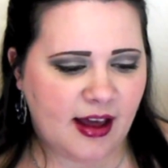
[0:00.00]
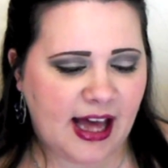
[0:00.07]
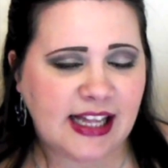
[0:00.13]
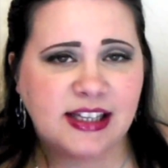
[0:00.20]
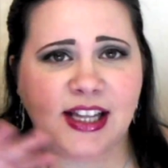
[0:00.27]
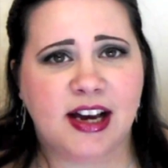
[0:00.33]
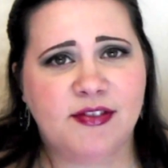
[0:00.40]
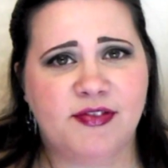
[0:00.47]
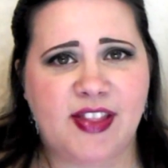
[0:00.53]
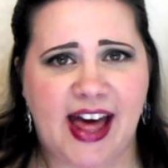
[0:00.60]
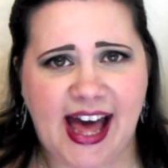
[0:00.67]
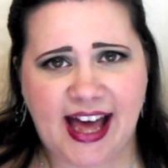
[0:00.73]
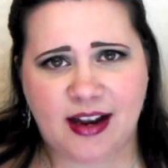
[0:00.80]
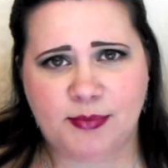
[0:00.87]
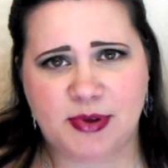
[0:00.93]
I love
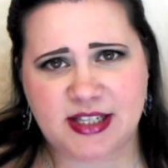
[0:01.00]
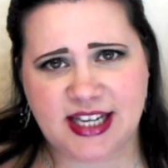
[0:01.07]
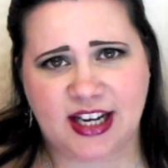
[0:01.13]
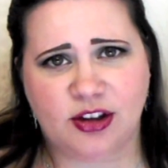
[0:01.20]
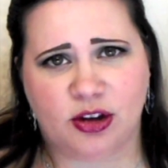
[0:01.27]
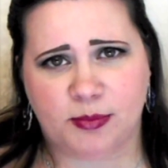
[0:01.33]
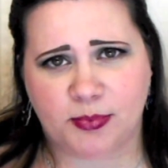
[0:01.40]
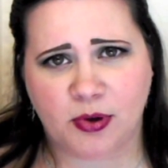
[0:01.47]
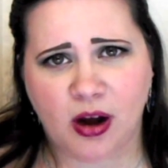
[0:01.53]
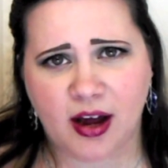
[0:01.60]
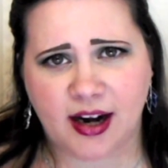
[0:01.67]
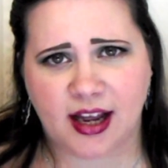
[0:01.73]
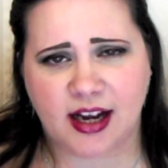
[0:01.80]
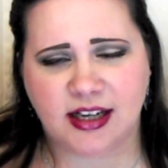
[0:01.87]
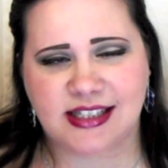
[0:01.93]
that particular
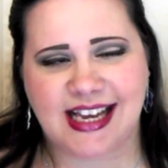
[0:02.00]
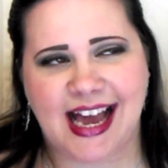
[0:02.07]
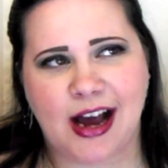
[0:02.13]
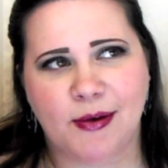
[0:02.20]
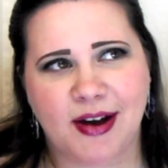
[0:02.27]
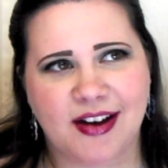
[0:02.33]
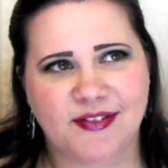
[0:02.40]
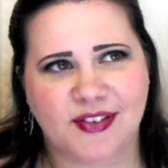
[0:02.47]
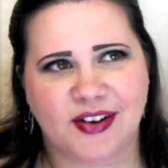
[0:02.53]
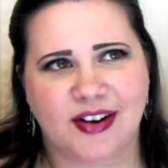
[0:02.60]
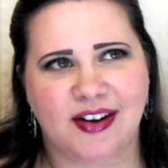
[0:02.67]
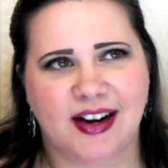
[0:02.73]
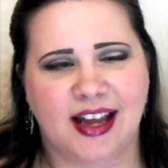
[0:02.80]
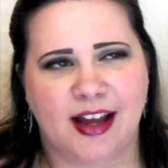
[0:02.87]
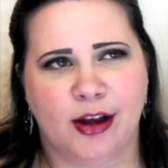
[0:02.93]
product.
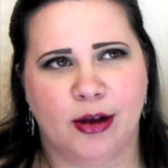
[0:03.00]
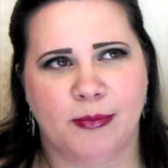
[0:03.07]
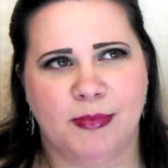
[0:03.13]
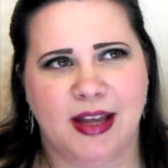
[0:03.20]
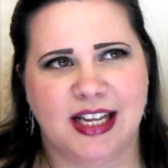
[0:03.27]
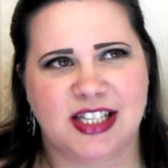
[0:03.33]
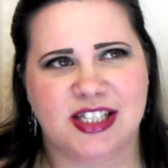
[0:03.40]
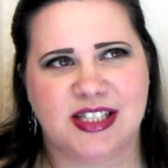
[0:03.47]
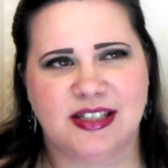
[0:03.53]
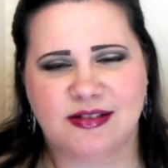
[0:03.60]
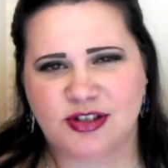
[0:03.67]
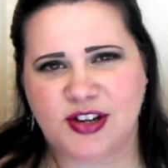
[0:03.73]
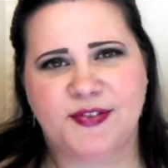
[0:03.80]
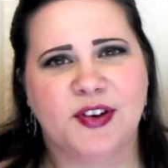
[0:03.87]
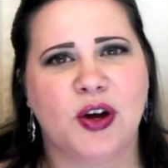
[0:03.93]
However, it's
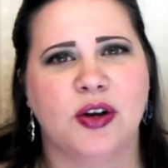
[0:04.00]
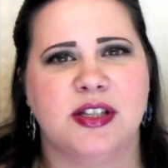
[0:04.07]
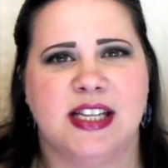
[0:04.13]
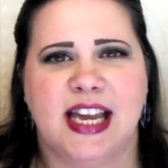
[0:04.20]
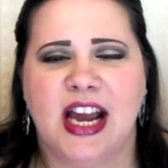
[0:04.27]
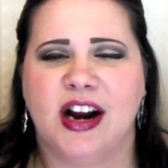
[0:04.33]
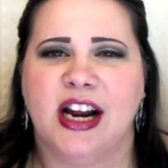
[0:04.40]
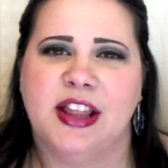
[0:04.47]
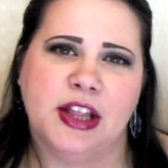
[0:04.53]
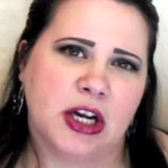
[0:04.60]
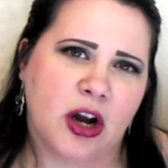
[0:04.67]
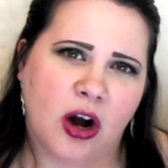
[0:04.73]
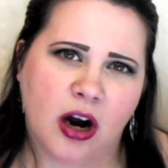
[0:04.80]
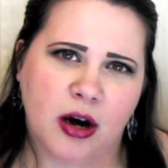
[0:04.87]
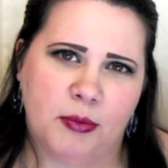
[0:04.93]
difficult to carry in the
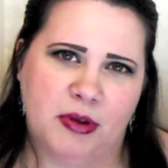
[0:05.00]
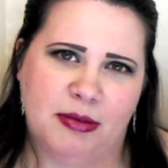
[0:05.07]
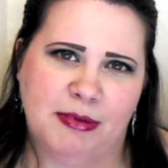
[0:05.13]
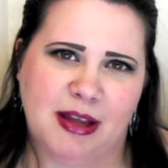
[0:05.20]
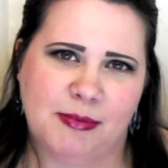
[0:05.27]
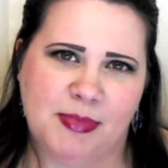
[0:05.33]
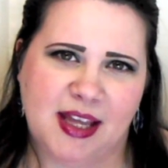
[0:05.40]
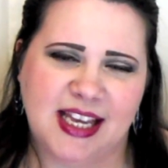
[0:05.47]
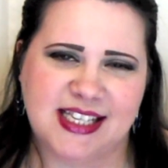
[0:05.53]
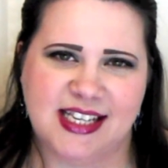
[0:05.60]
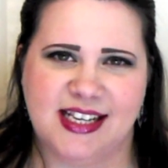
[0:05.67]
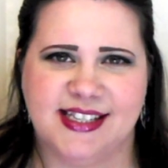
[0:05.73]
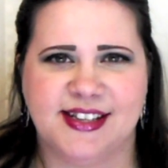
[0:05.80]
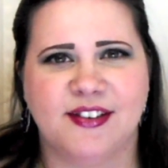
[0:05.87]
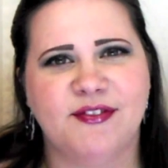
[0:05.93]
car with me because
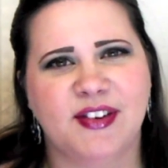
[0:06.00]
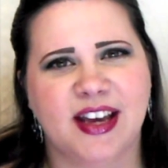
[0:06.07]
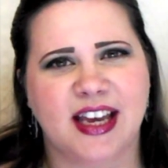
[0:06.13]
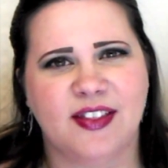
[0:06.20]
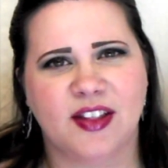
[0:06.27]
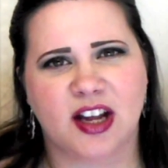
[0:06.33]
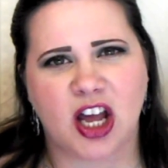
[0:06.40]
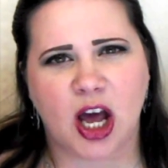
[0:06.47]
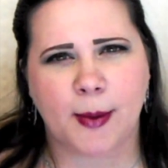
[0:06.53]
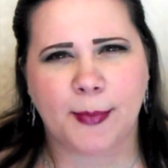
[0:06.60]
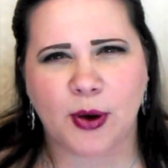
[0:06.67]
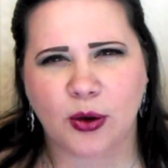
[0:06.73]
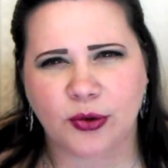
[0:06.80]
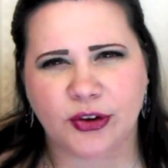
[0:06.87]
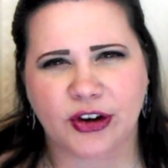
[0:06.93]
it doesn't fit in the cup
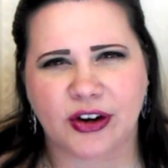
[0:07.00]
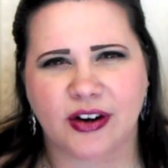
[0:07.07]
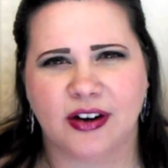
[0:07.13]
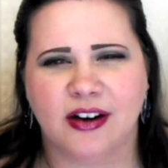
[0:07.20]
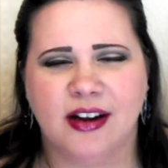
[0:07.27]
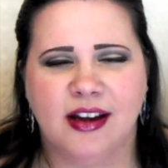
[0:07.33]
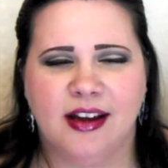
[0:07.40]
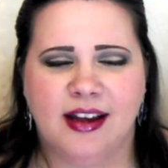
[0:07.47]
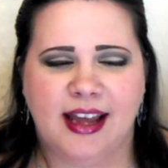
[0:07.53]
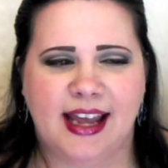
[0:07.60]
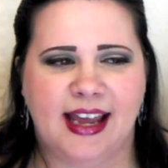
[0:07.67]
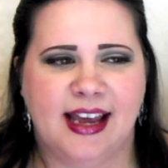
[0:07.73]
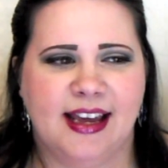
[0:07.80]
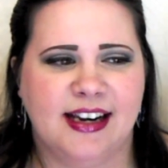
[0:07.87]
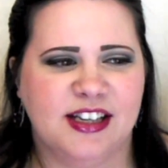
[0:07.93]
holder,
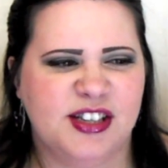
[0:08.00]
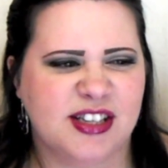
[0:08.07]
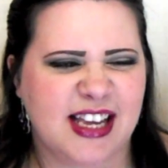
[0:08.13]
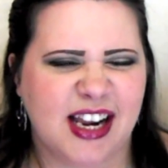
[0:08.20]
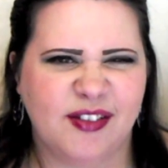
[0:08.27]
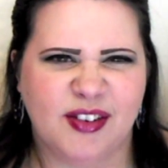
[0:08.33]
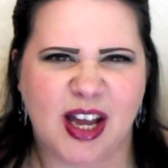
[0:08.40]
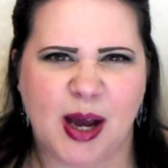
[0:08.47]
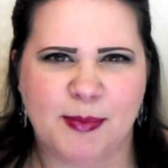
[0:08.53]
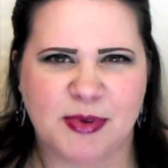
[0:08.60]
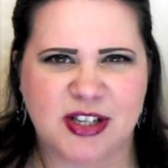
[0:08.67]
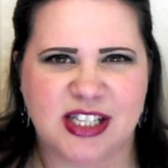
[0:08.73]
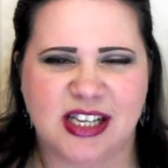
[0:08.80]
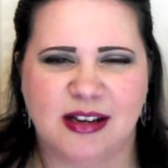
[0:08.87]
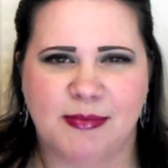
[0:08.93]
and it's just kind of
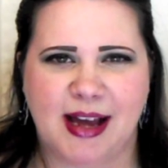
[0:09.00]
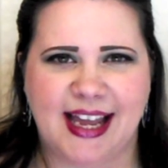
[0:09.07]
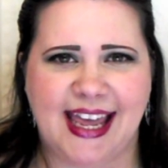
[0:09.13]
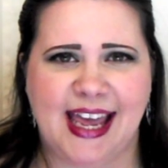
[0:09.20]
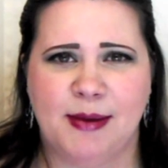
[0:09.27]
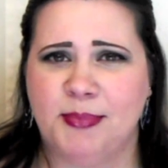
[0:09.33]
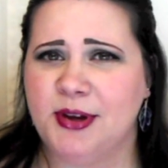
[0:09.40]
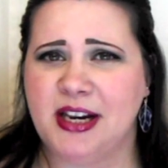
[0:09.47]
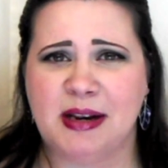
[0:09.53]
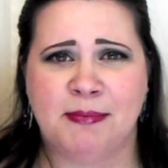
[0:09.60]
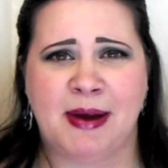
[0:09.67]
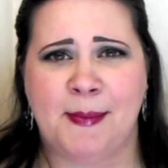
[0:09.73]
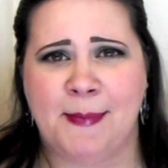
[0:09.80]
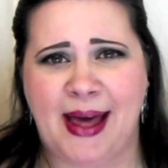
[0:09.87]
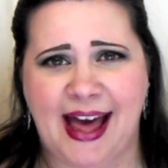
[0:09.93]
cumbersome. I can't put it in
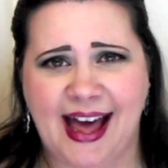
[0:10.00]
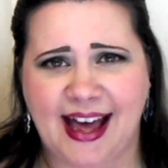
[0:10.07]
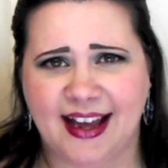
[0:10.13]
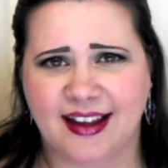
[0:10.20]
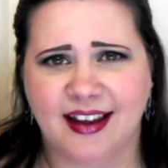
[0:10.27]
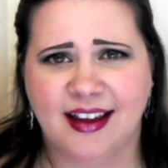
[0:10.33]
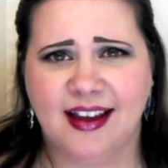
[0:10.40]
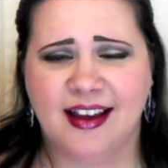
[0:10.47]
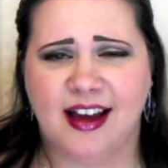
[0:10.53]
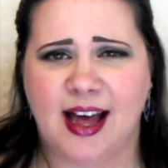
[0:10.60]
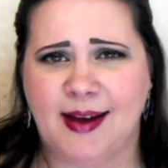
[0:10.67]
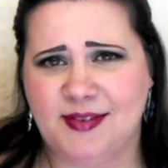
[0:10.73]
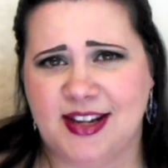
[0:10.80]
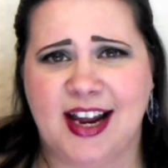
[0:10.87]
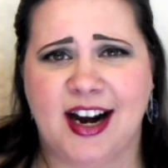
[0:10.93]
my bag. I
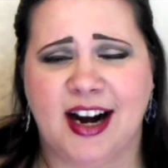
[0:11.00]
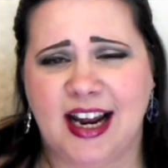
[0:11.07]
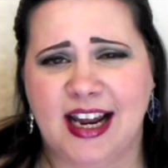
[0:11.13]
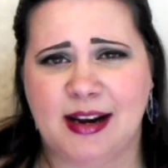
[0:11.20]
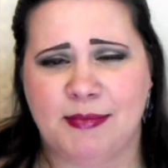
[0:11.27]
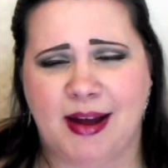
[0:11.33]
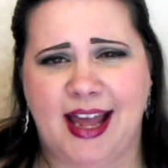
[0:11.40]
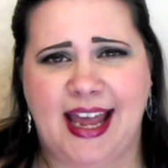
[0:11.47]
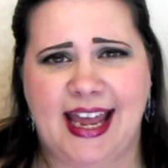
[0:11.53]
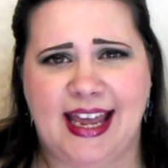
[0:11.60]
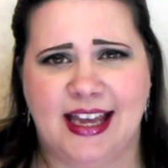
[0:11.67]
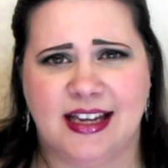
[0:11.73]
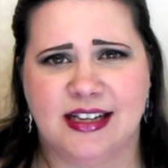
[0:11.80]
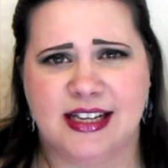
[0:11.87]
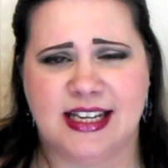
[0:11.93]
have to carry it in my hand.